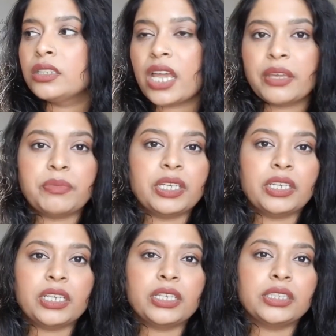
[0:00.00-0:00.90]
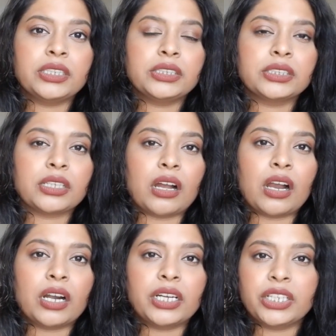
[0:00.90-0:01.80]
diabetes,
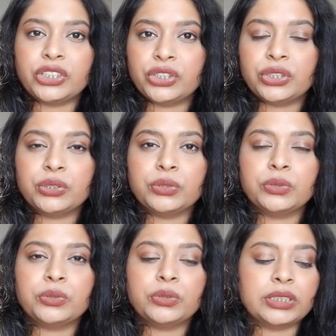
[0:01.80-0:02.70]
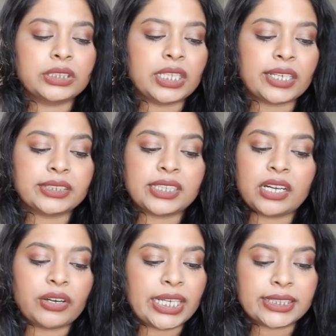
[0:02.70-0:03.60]
heart issues,
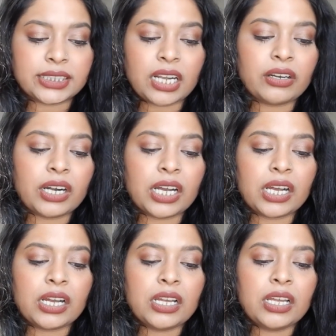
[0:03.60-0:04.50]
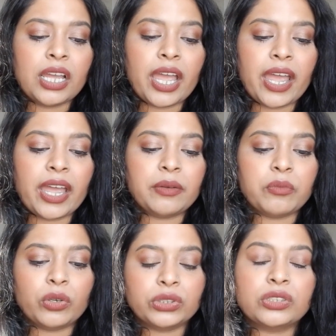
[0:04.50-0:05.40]
etc., etc.
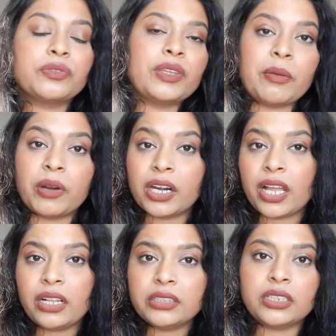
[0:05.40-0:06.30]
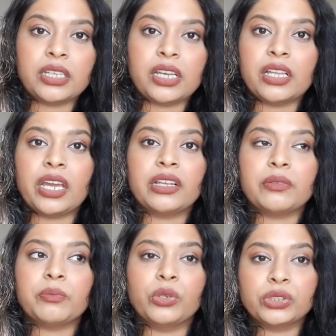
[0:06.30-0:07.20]
and most of them are elderly.
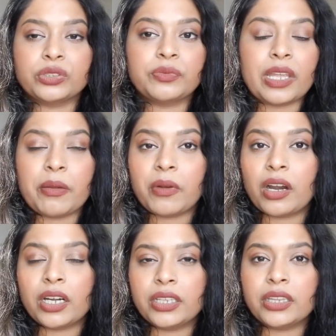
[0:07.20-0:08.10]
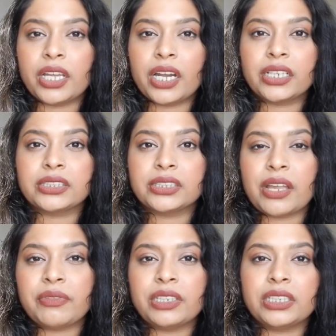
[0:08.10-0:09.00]
Like most of them are in their
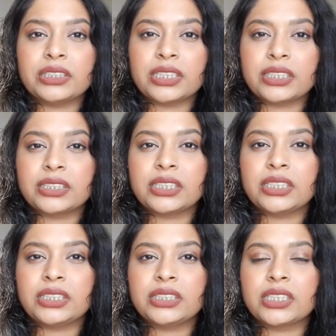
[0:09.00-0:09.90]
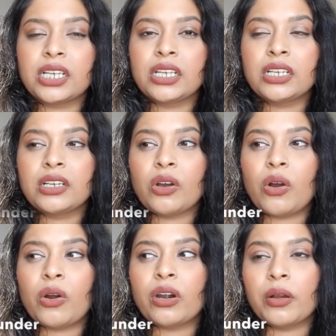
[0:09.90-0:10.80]
70s, 60s
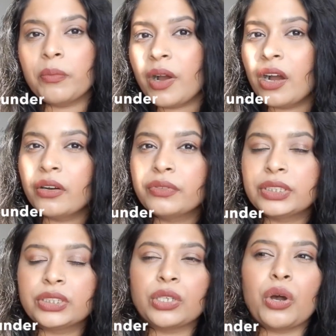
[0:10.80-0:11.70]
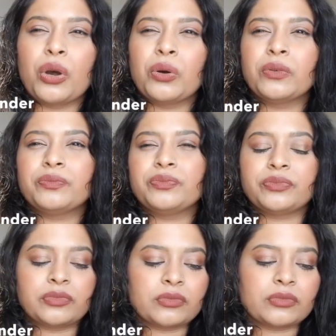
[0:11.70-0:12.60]
or above. So
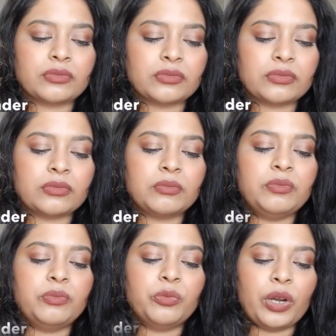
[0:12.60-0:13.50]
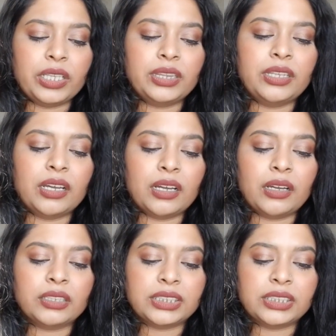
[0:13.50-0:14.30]
what the